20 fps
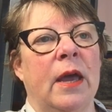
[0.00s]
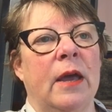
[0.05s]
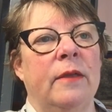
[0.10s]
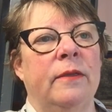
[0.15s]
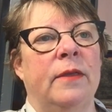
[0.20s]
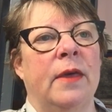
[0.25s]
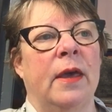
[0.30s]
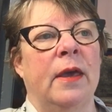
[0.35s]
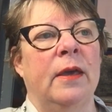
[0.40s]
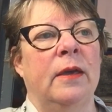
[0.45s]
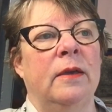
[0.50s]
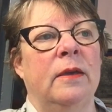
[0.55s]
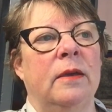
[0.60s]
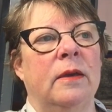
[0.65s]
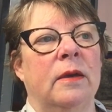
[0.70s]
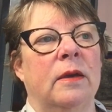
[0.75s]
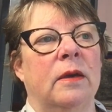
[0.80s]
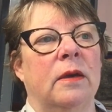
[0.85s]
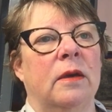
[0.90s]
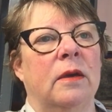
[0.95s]
they
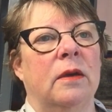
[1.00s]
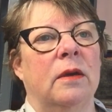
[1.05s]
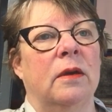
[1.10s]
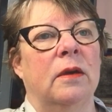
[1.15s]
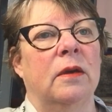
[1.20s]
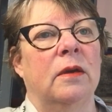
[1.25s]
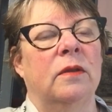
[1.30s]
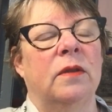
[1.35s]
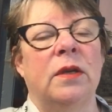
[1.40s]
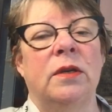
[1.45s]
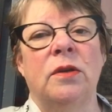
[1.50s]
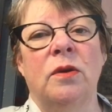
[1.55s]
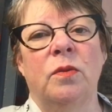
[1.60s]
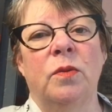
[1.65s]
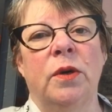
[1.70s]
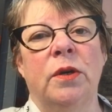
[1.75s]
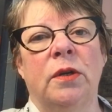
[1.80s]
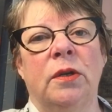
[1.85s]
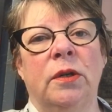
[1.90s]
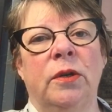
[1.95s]
don't
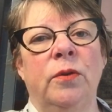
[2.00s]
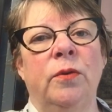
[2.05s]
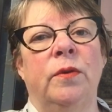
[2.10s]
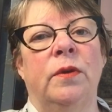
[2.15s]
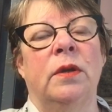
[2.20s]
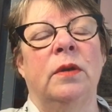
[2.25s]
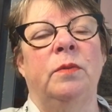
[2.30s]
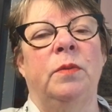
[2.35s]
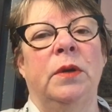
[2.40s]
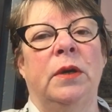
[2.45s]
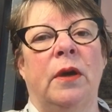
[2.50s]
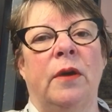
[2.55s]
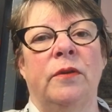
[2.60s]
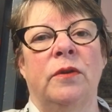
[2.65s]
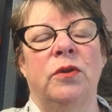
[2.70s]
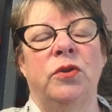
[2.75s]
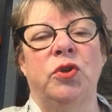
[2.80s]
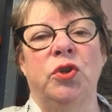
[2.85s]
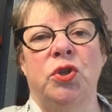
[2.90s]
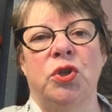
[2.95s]
want to lose it, because
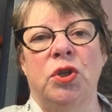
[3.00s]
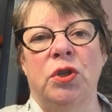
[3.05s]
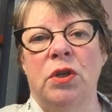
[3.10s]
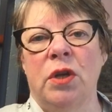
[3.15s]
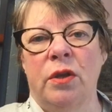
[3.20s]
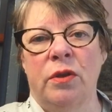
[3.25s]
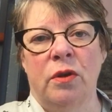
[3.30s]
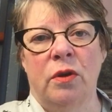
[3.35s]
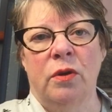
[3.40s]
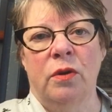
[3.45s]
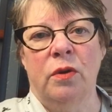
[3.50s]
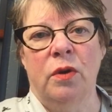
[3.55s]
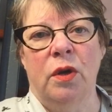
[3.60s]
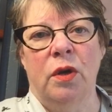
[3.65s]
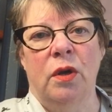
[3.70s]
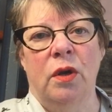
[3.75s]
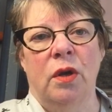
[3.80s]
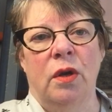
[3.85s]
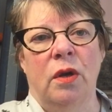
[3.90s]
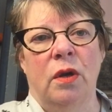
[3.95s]
it's just another
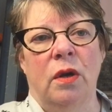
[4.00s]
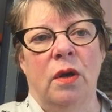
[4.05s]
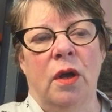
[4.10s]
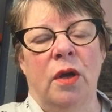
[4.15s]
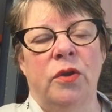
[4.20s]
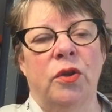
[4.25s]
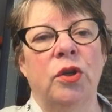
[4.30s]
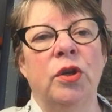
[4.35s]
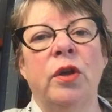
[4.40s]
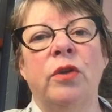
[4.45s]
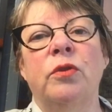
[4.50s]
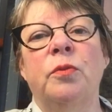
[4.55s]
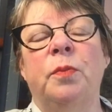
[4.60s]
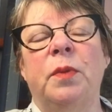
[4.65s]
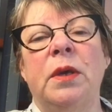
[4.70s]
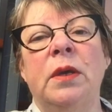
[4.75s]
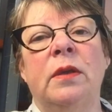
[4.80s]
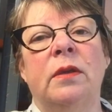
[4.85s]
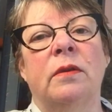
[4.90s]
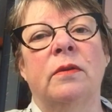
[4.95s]

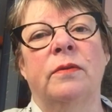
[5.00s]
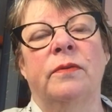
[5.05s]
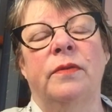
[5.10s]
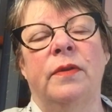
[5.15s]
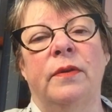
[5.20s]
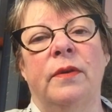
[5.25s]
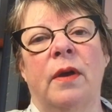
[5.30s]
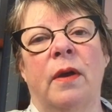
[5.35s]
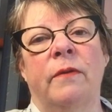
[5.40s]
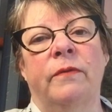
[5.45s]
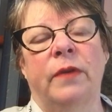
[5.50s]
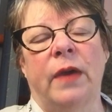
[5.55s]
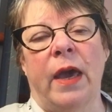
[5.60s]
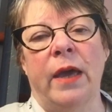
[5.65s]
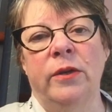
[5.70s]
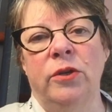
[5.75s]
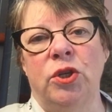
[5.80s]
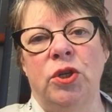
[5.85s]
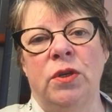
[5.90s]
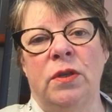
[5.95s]
piece of
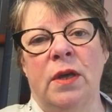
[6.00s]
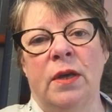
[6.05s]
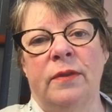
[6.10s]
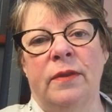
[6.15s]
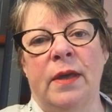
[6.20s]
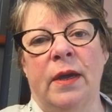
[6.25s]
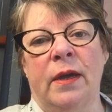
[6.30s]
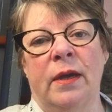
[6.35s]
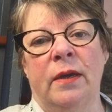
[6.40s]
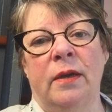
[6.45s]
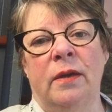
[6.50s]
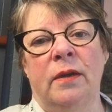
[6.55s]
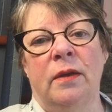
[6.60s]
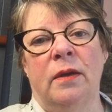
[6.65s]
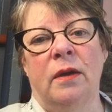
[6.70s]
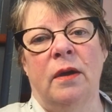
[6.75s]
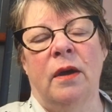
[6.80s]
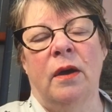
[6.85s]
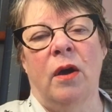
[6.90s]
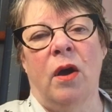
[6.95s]
Kenji that they
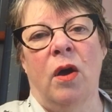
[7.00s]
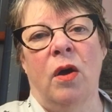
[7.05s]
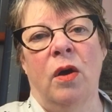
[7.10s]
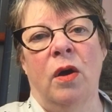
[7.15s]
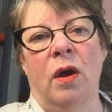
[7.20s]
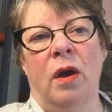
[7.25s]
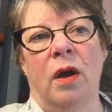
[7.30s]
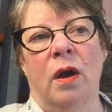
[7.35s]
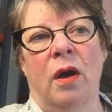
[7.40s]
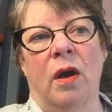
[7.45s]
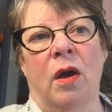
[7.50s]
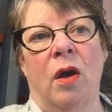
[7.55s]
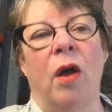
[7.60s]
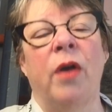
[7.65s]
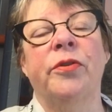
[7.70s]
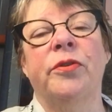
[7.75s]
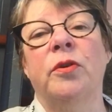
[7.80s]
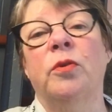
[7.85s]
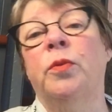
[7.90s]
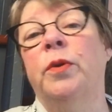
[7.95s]

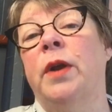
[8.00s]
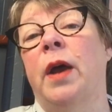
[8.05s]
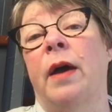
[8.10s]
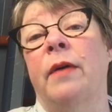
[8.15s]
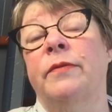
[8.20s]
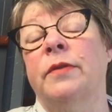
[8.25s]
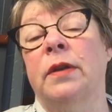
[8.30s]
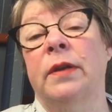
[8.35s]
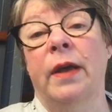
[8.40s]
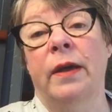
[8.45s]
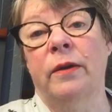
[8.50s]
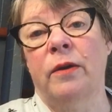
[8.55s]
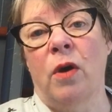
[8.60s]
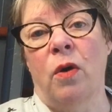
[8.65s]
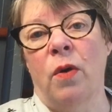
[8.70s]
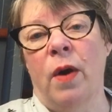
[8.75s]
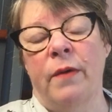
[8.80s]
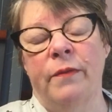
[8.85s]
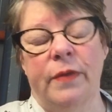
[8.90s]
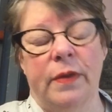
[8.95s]
also would have to let
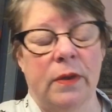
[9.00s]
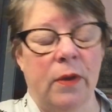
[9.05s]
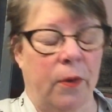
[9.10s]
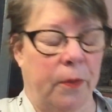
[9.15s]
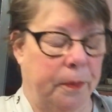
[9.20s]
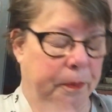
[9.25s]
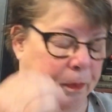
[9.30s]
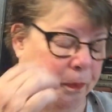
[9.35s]
go of. So